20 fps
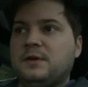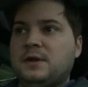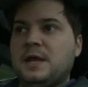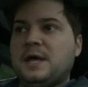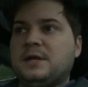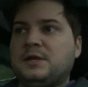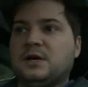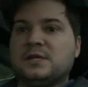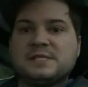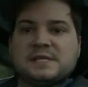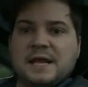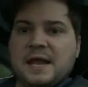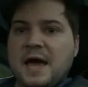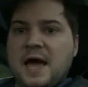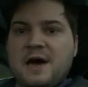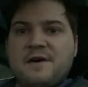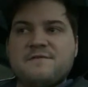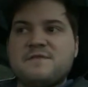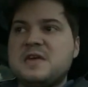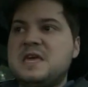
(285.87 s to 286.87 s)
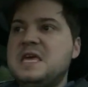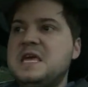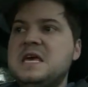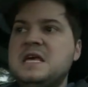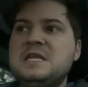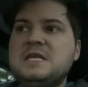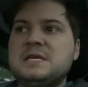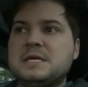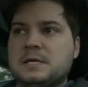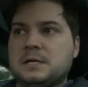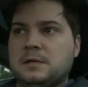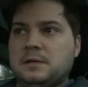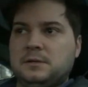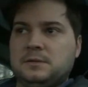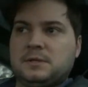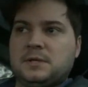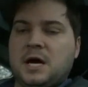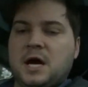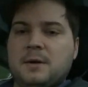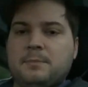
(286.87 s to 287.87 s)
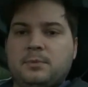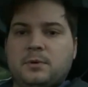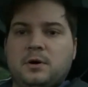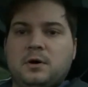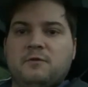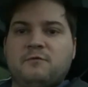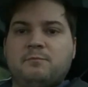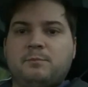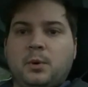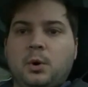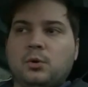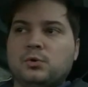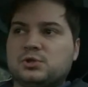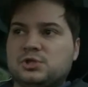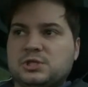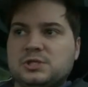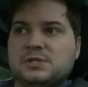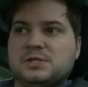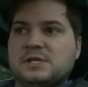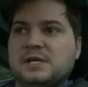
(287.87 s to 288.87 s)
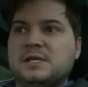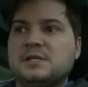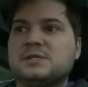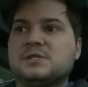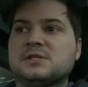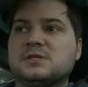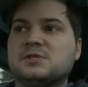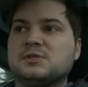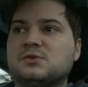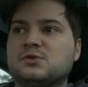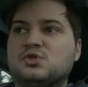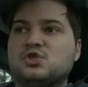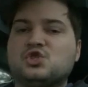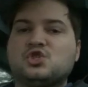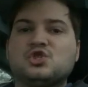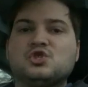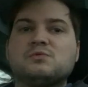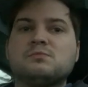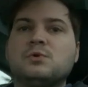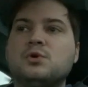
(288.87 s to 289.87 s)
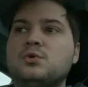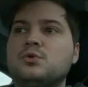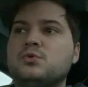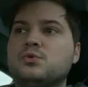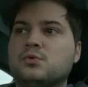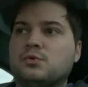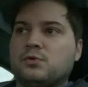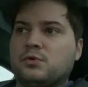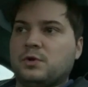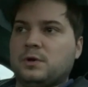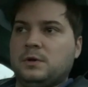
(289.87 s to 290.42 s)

It doesn't have any type of bulges. It's smooth,